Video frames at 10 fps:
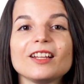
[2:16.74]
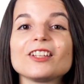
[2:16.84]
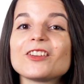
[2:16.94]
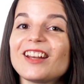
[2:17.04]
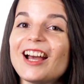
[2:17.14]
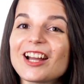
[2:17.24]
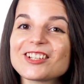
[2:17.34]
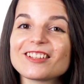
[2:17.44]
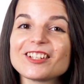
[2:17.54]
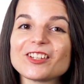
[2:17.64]
You can
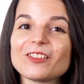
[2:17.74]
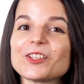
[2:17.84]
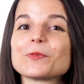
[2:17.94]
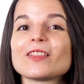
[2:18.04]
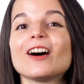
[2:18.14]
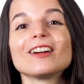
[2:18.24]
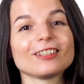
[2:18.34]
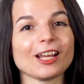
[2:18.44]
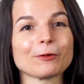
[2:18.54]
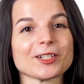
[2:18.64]
actually do this with our
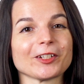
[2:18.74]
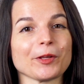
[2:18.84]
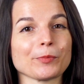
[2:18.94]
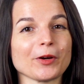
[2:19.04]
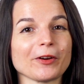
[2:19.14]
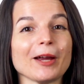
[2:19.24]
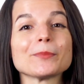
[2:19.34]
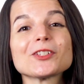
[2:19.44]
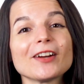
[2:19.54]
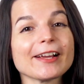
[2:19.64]
language learning
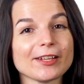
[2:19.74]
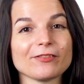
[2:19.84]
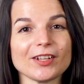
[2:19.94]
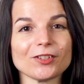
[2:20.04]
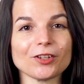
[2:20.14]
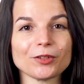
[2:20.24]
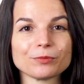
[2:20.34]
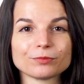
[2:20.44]
program's tracking feature.